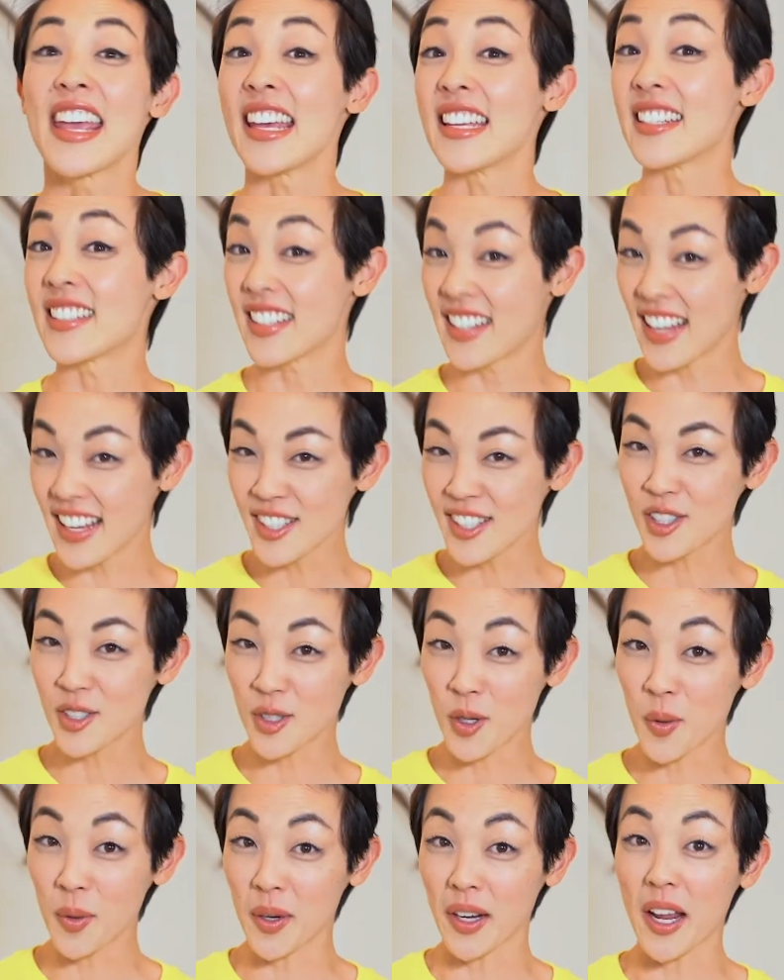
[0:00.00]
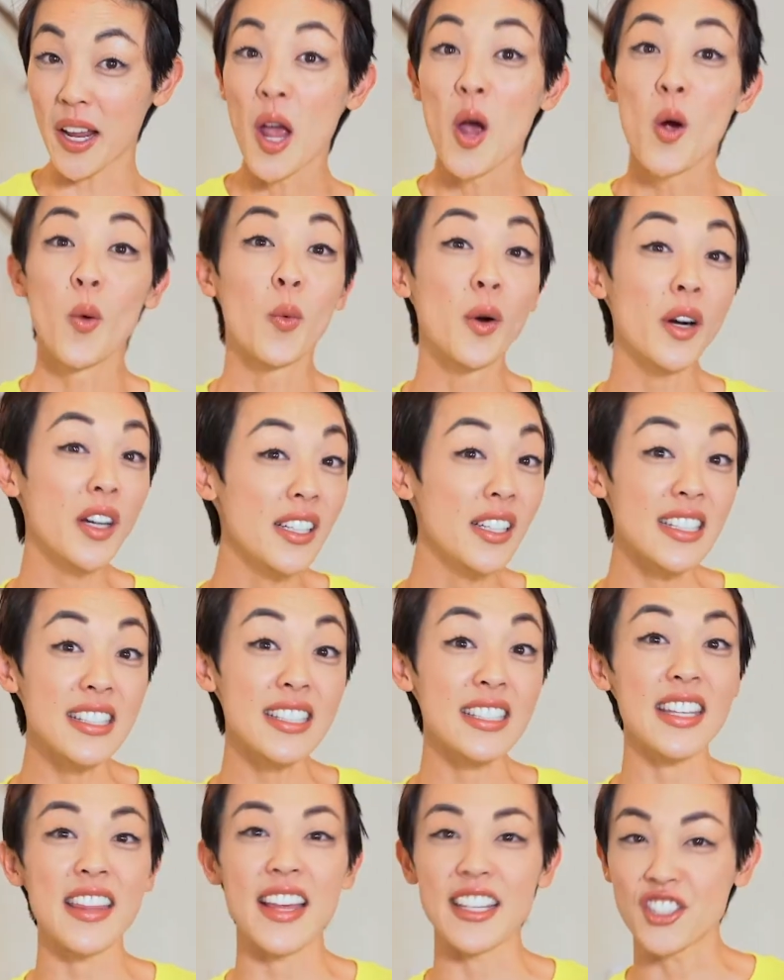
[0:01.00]
In today's story, we're going to
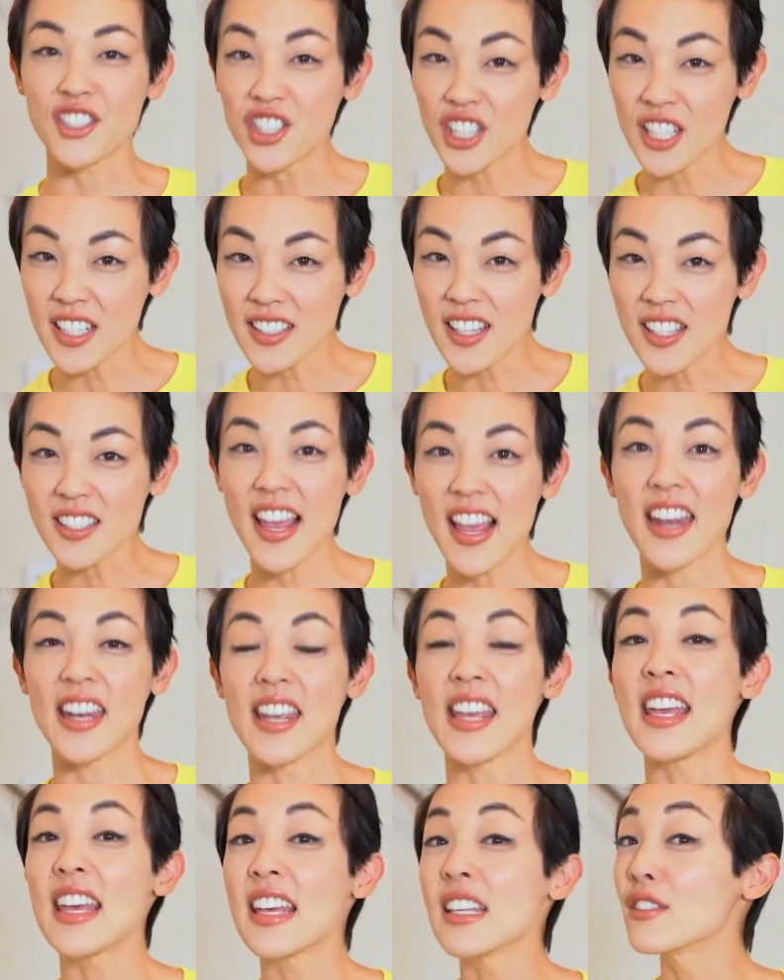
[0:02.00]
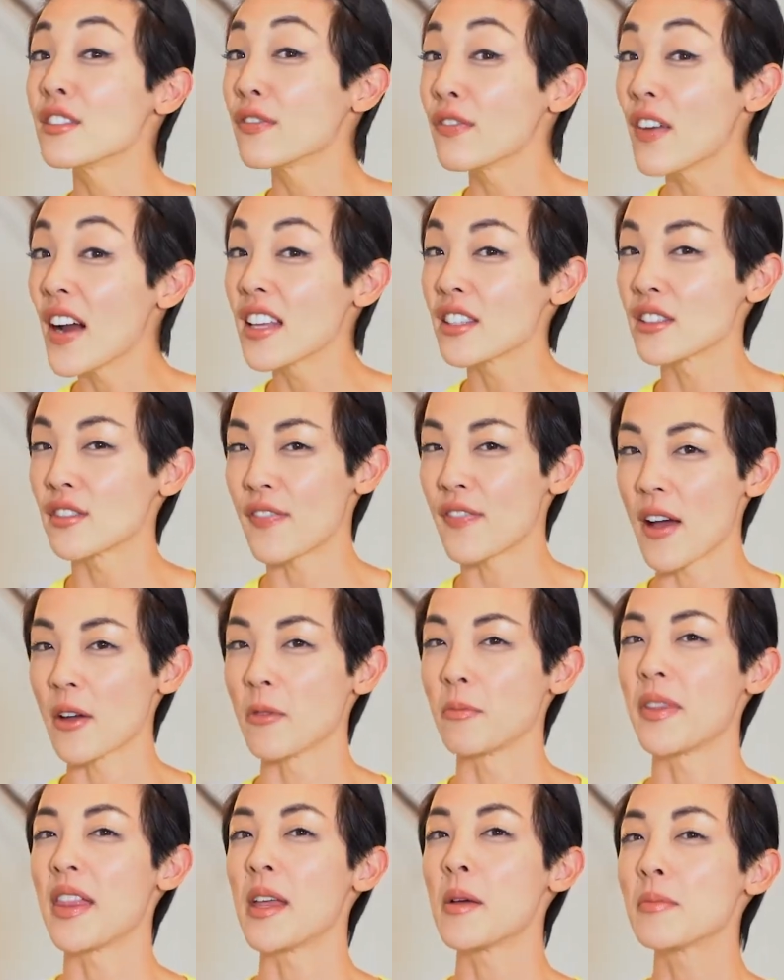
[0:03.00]
see that Jesus and his friends
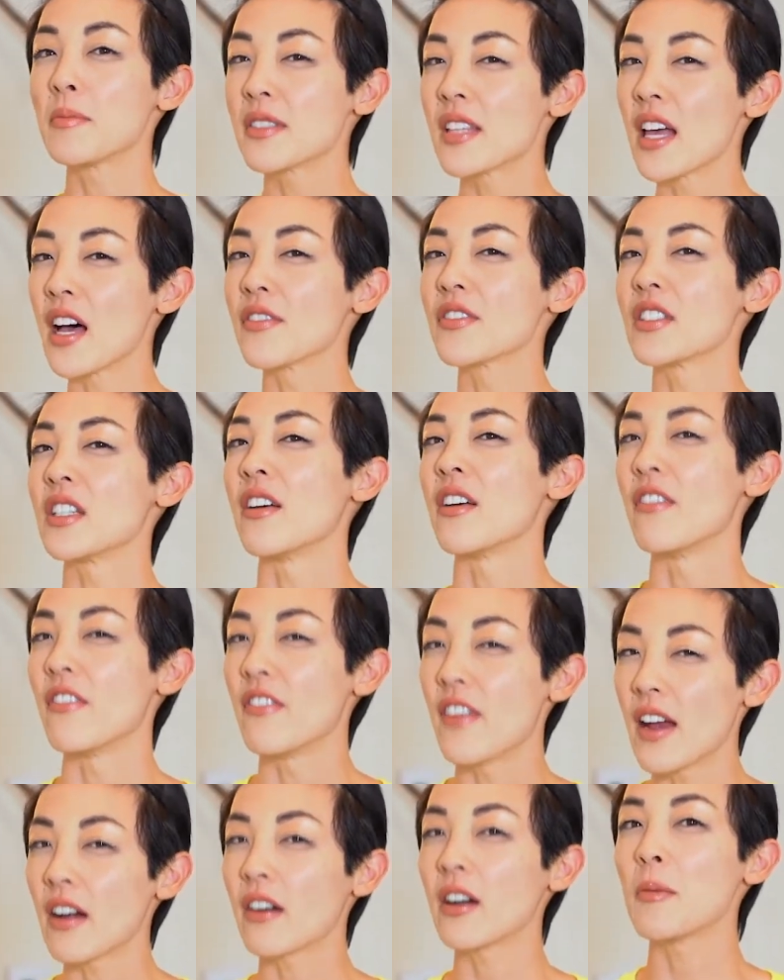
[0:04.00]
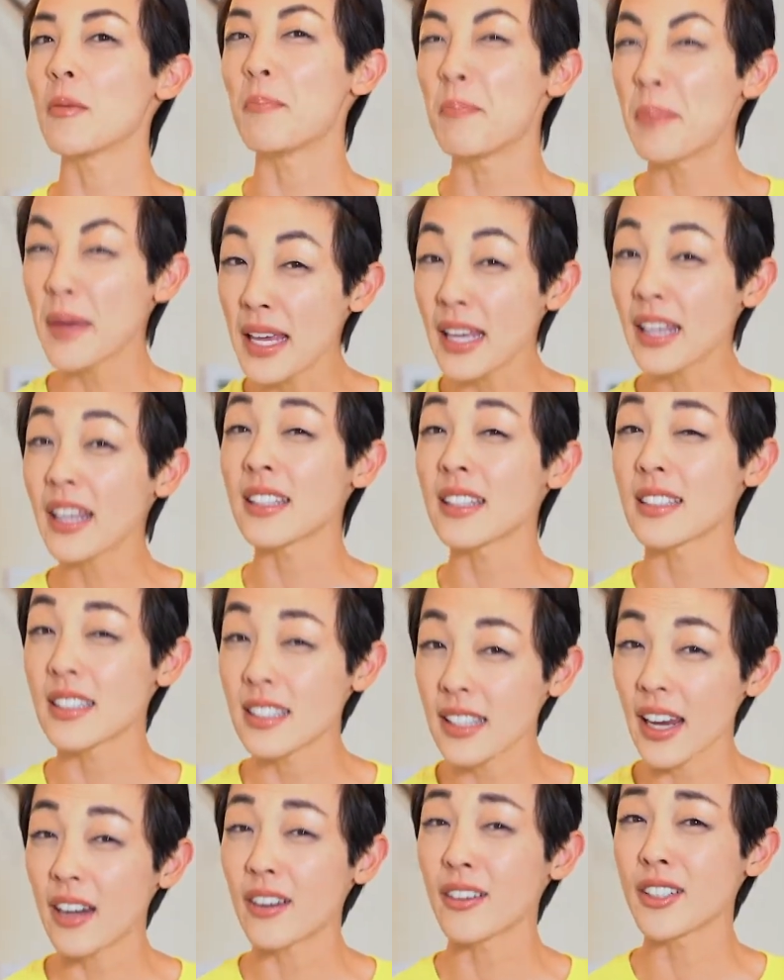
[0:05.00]
found themselves in a very big and
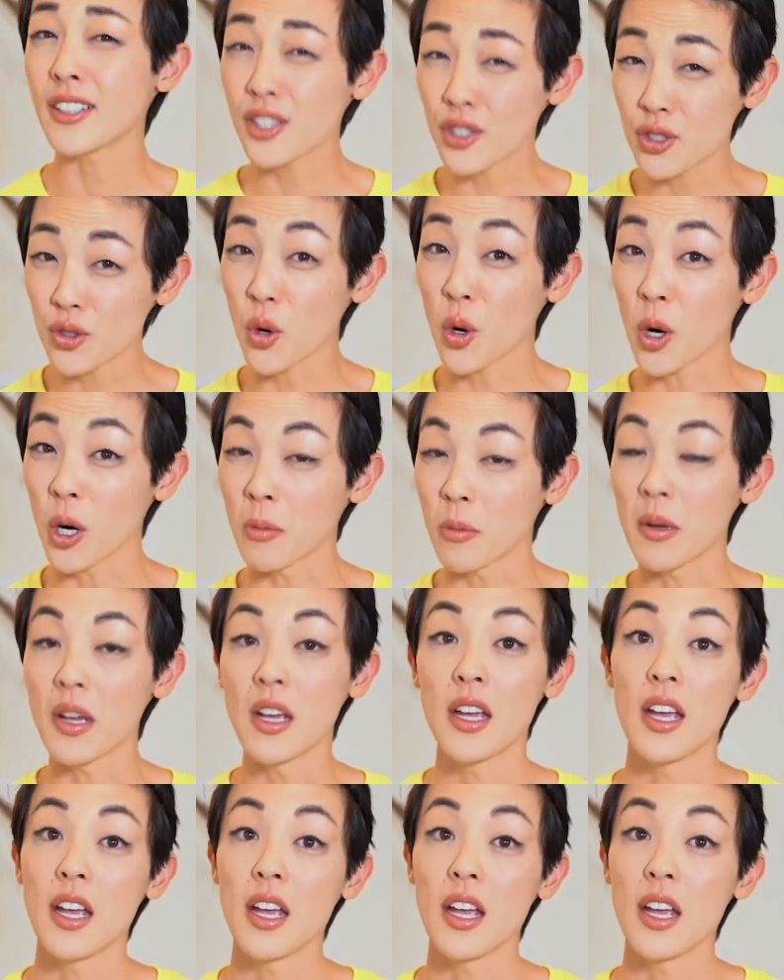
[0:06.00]
scary storm.